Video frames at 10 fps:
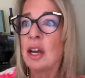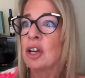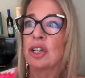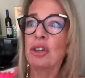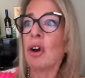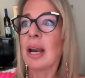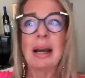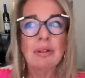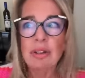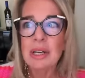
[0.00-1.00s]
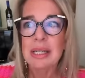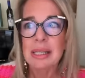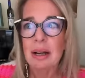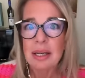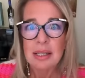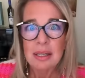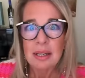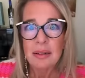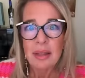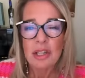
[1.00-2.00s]
Because you're not allowed to criticise.
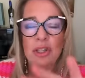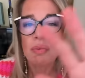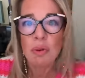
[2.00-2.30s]
That's the